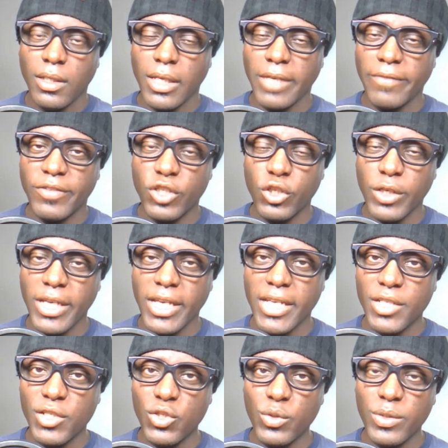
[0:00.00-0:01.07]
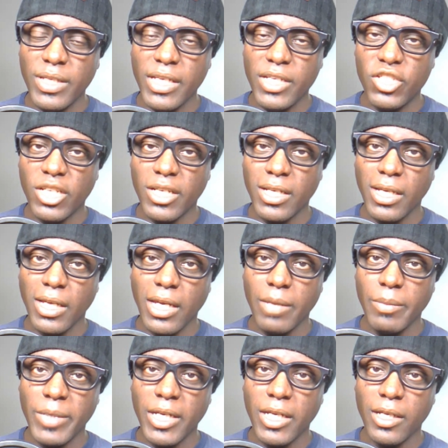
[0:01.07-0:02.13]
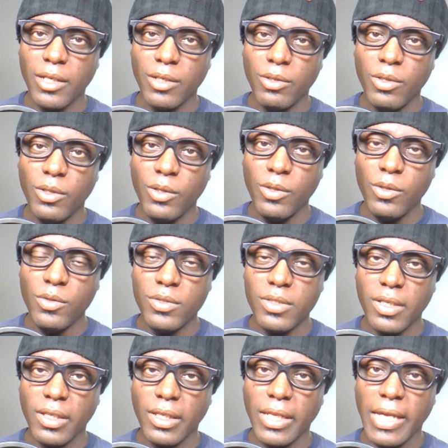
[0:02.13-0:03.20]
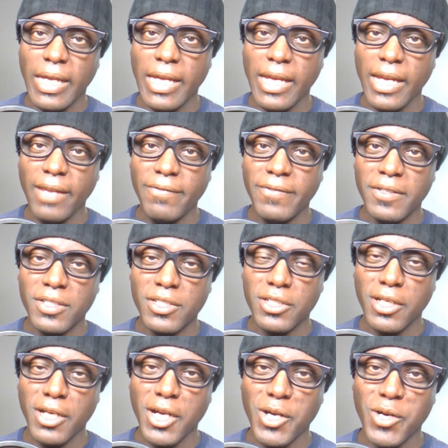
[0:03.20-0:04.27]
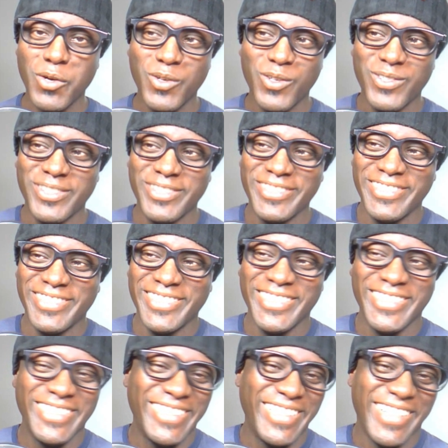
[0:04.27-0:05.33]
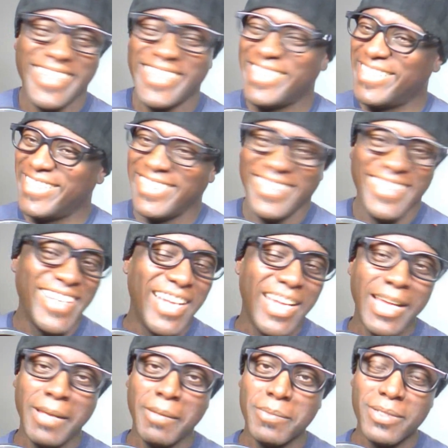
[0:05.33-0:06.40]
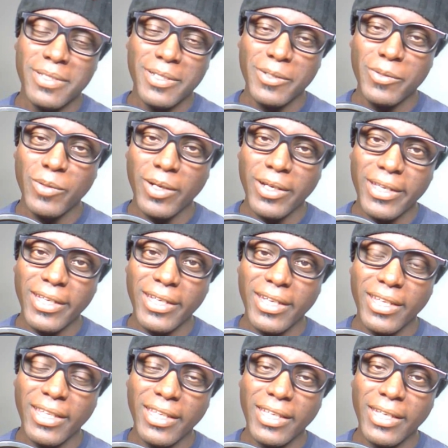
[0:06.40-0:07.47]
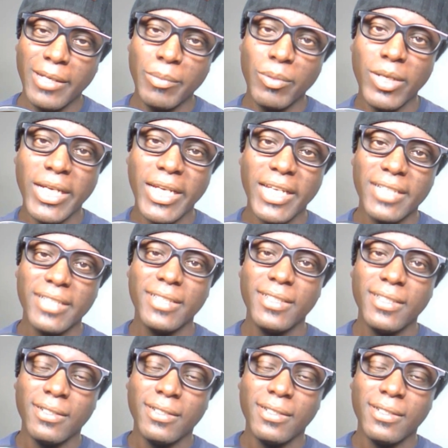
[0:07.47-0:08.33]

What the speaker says: Thank you for tuning in to the Shakaama News Live Show. I'm still working on the brand.